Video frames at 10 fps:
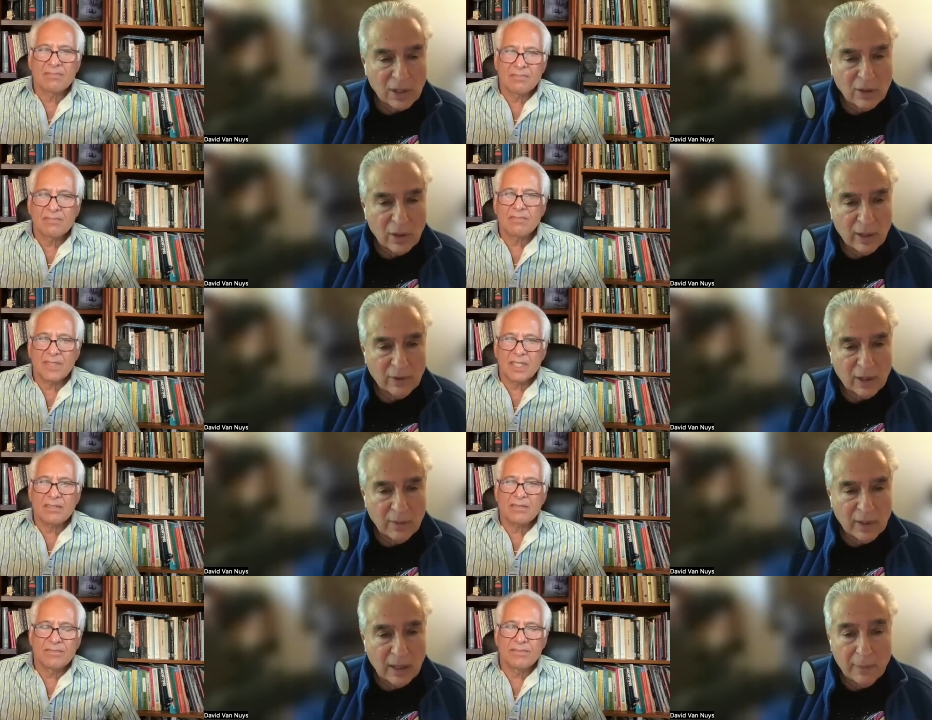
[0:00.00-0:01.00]
Speaker 1: that you have
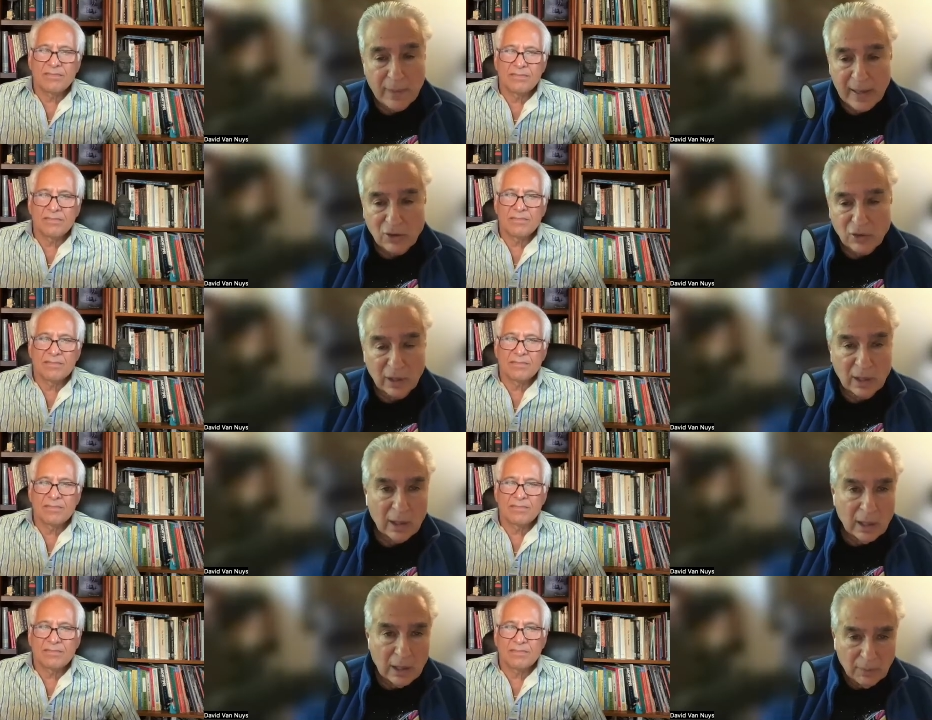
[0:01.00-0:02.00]
coming up actually,
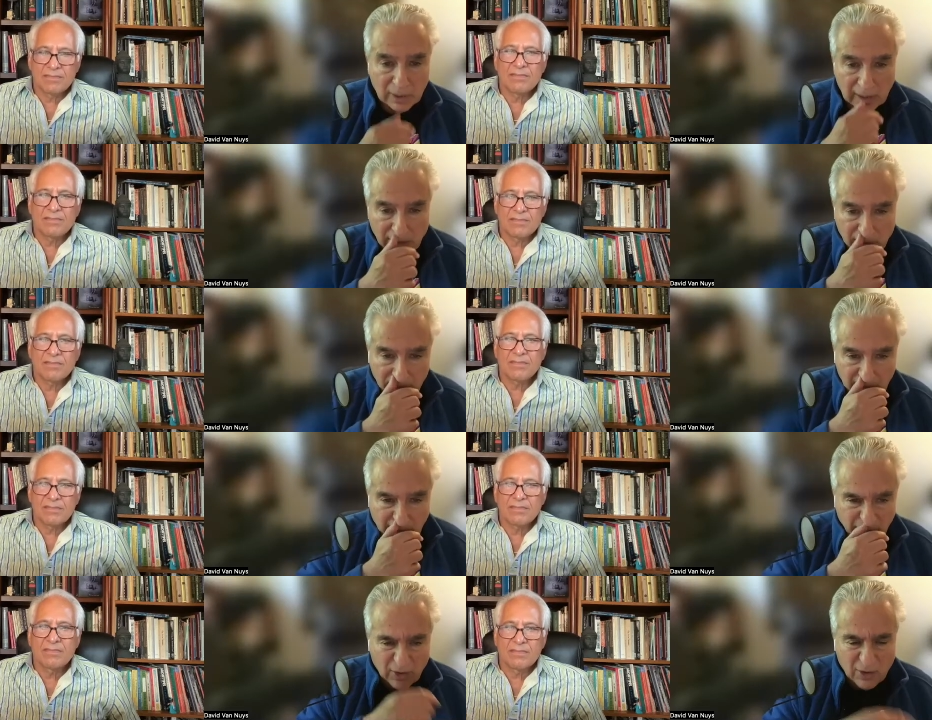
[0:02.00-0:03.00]
but let's get
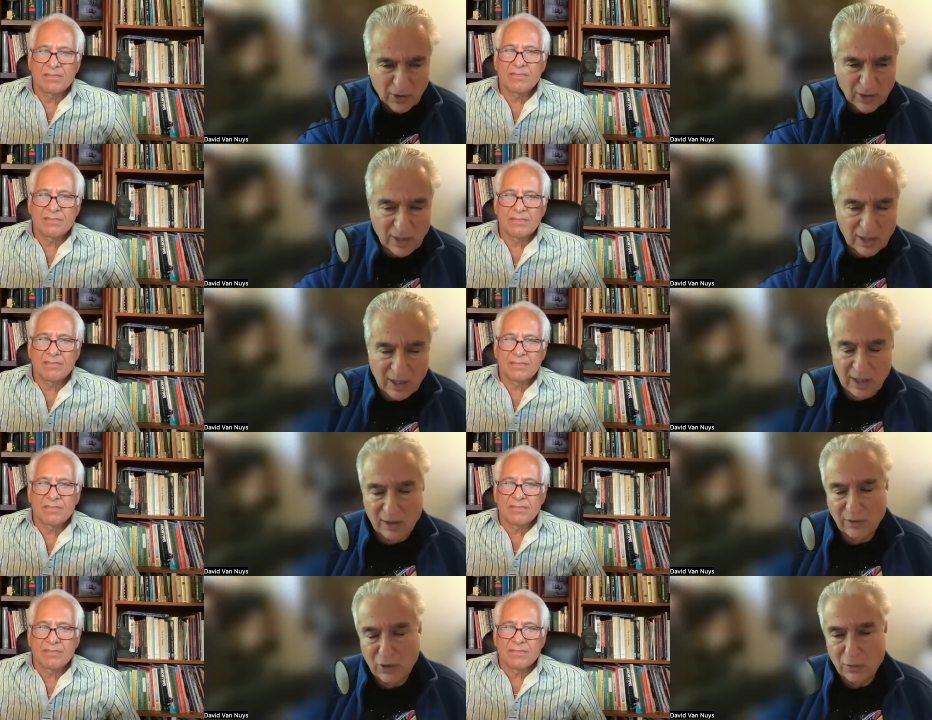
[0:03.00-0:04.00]
further into the
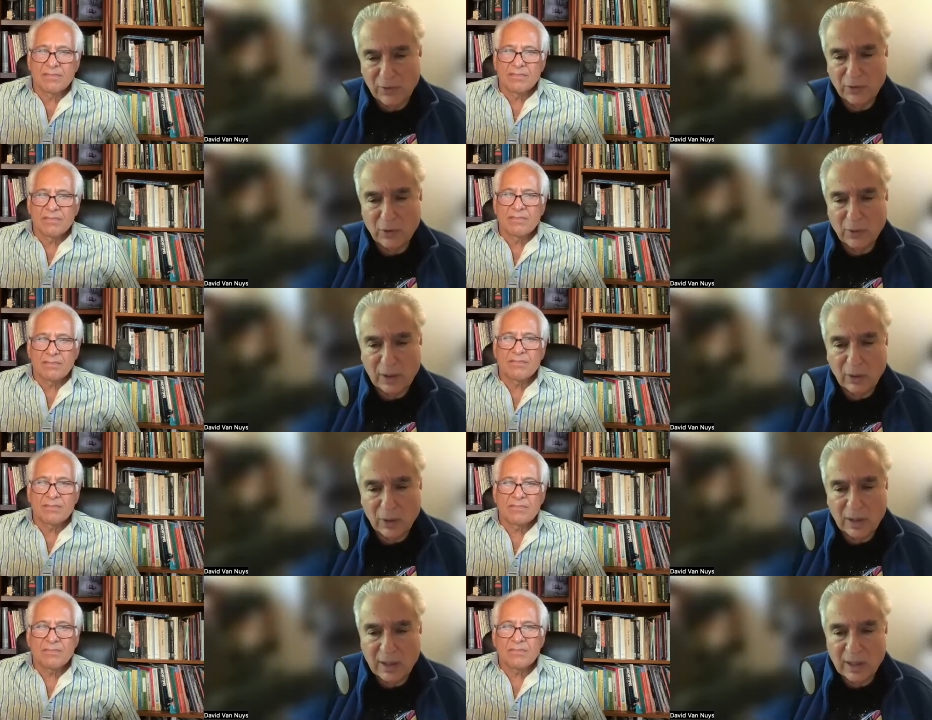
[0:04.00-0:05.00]
interview before we go
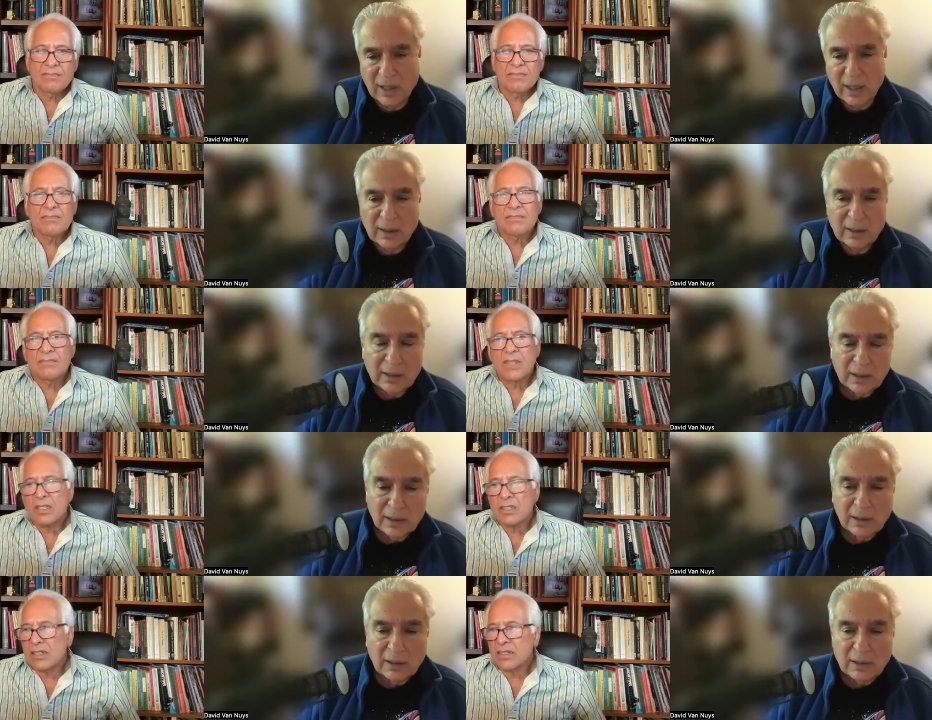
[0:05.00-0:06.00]
into that.
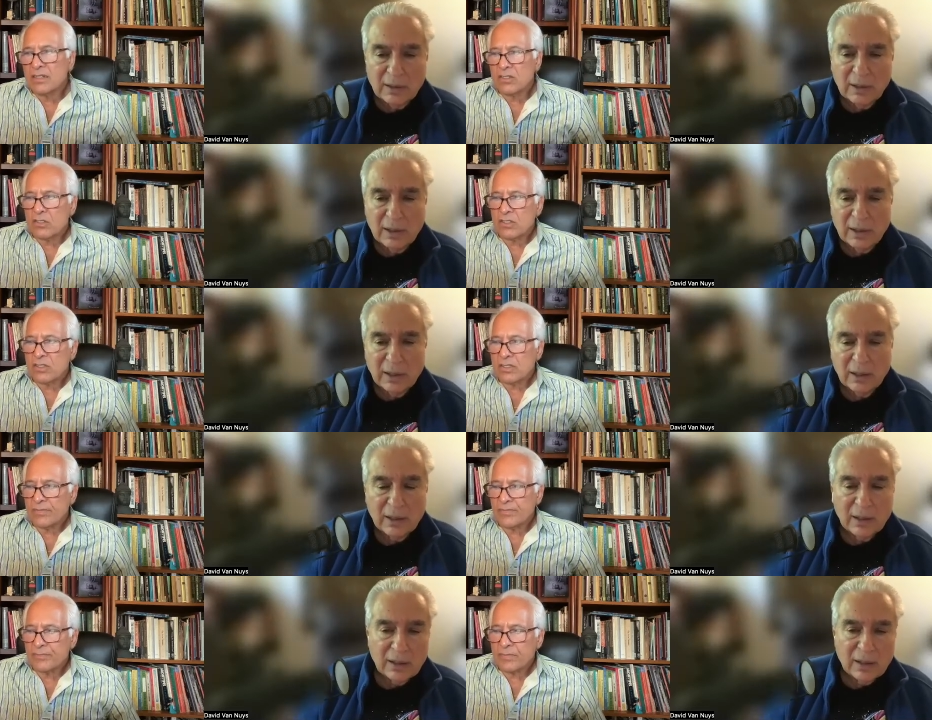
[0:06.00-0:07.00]
Speaker 2: Yeah, sure.